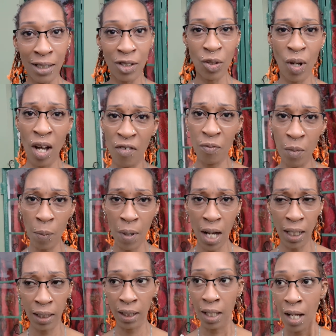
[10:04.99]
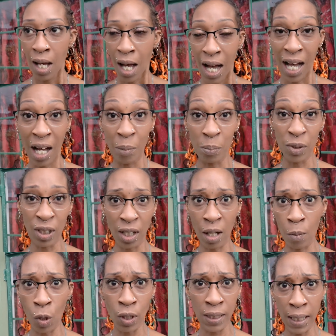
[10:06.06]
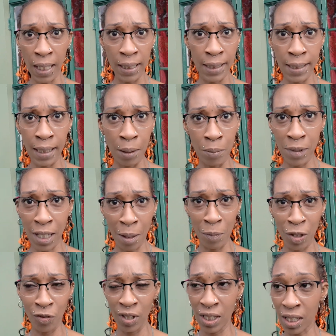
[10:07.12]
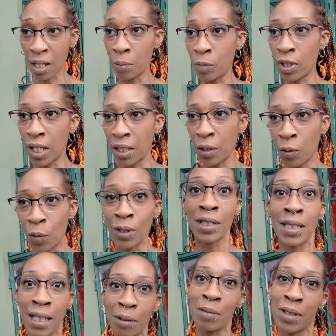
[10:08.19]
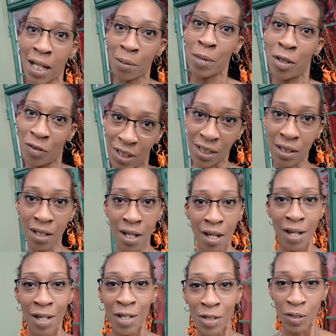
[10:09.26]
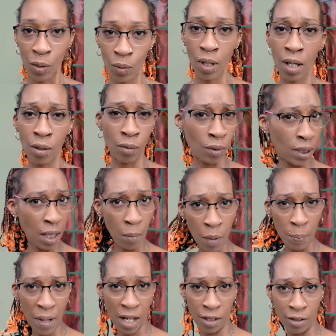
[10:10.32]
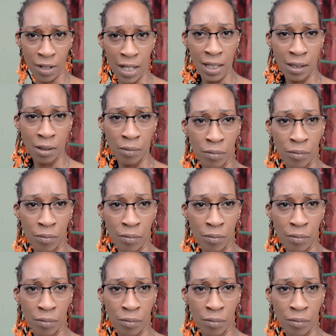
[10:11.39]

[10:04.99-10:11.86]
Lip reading: So I have my back. I happen to come outside the same time he reached. And Brianna called same time he reached. So while I have my back, right?